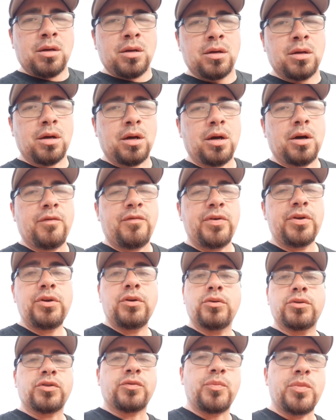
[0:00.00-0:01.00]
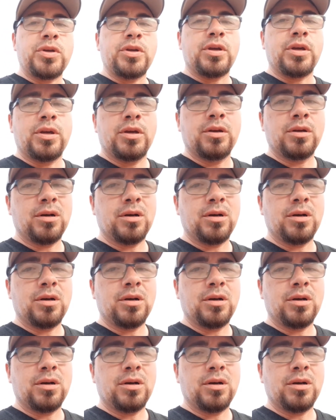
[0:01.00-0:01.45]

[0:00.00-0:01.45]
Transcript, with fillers: Uh, videos of me.